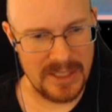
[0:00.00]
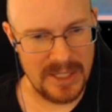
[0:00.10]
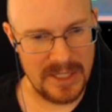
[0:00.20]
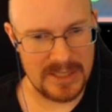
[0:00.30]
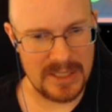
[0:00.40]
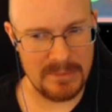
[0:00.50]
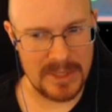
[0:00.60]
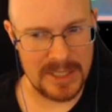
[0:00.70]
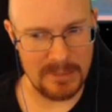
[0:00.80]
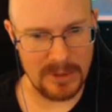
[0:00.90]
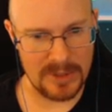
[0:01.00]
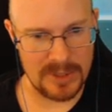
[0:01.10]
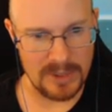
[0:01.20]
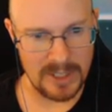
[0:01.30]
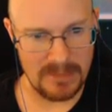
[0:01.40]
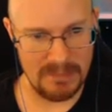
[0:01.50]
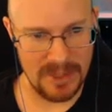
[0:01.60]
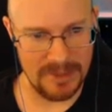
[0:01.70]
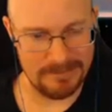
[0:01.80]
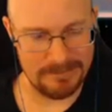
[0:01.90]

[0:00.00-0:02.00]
has some similar tuning, but